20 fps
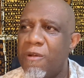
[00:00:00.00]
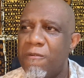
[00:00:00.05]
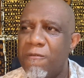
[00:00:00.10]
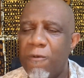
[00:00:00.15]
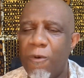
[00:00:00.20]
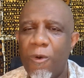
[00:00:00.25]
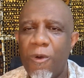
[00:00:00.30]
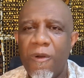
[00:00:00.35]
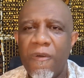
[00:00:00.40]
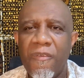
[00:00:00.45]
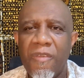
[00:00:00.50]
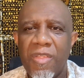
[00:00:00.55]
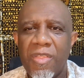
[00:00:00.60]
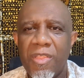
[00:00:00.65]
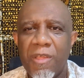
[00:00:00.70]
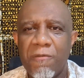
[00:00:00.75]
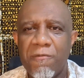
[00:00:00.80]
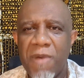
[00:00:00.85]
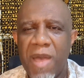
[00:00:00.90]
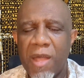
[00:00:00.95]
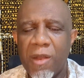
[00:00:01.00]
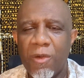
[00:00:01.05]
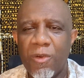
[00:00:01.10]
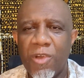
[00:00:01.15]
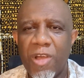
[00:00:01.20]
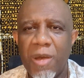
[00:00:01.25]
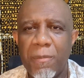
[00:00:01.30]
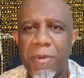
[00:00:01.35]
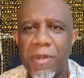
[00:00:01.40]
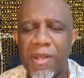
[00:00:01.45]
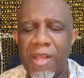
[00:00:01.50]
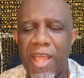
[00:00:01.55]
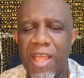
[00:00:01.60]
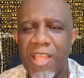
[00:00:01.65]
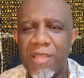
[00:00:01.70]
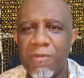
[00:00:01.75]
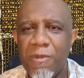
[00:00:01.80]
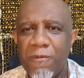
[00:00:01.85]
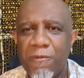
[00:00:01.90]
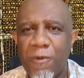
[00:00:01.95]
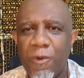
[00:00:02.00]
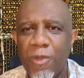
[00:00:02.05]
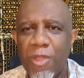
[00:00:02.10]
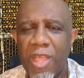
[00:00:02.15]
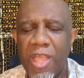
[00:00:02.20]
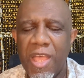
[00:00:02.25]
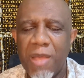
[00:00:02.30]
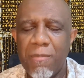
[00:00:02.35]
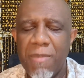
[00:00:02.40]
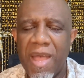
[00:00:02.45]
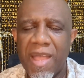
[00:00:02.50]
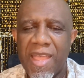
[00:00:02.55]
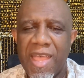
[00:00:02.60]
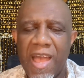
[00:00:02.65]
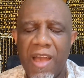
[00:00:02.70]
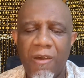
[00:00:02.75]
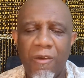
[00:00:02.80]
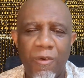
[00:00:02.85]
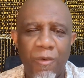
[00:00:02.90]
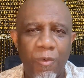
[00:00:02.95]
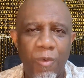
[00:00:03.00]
for the final couple of days before you head back out.